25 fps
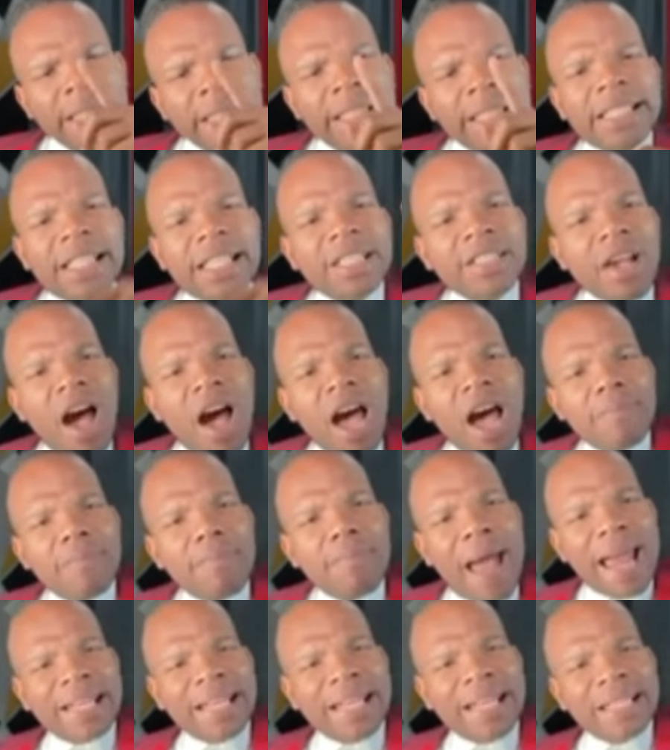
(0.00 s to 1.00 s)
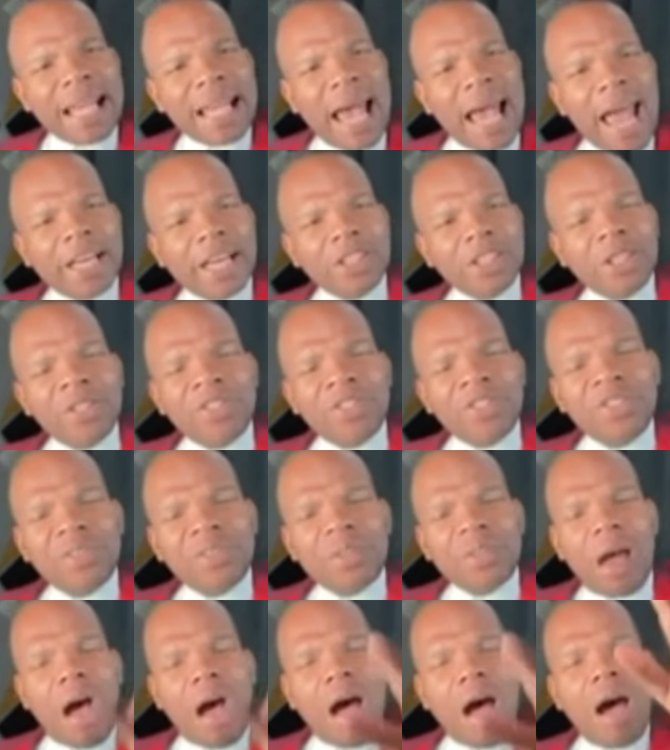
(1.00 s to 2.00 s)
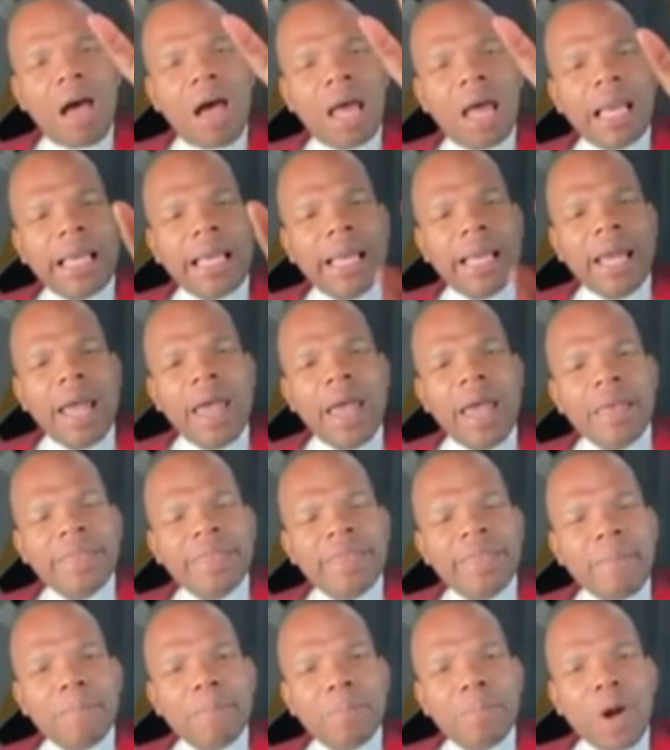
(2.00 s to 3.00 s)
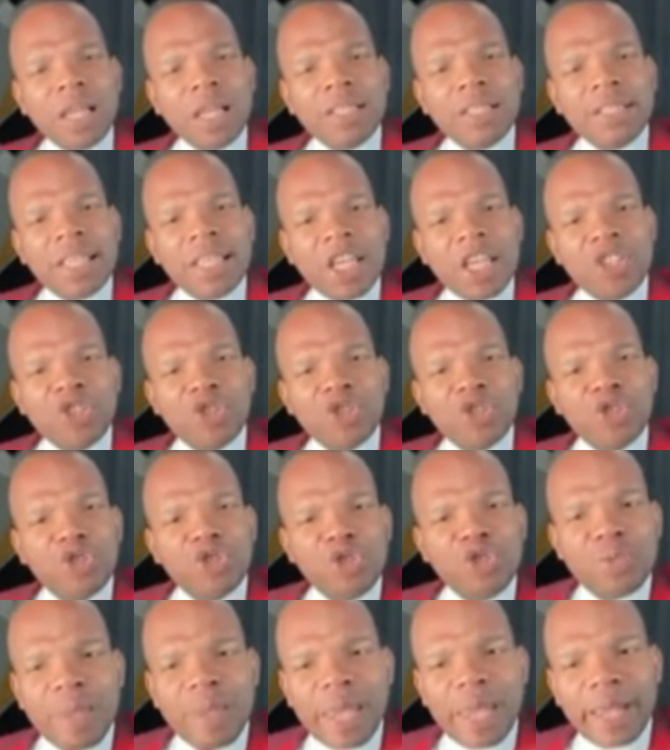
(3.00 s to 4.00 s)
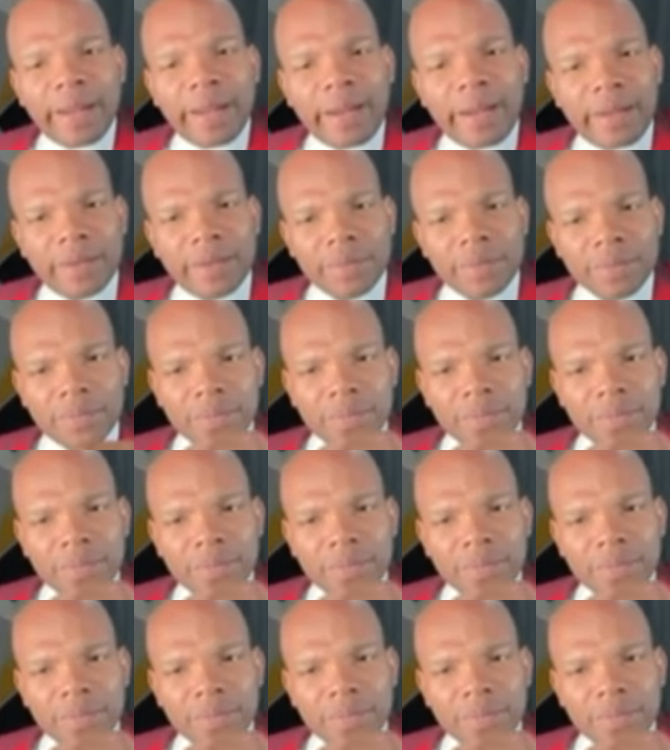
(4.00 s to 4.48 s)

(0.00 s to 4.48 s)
This is all by design to stall the process, Jamaica.